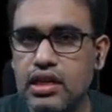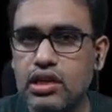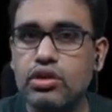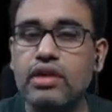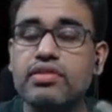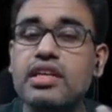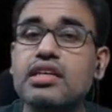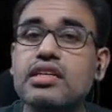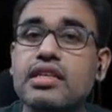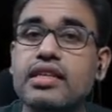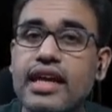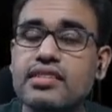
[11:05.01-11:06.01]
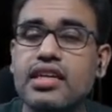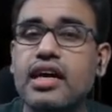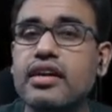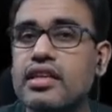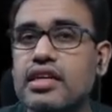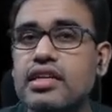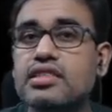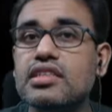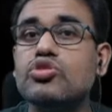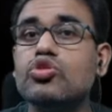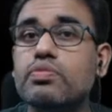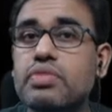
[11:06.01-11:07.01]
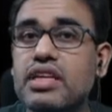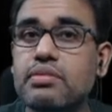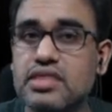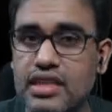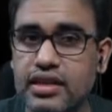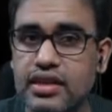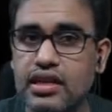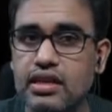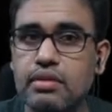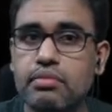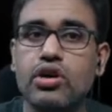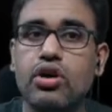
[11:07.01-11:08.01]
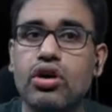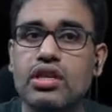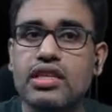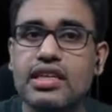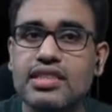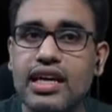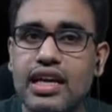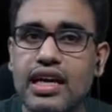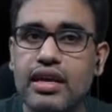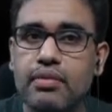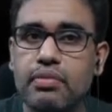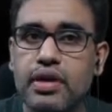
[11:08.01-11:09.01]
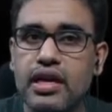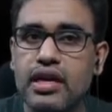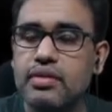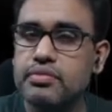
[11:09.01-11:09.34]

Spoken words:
you have the next artery, that is a superior mesenteric. Remember, all these are unpaired.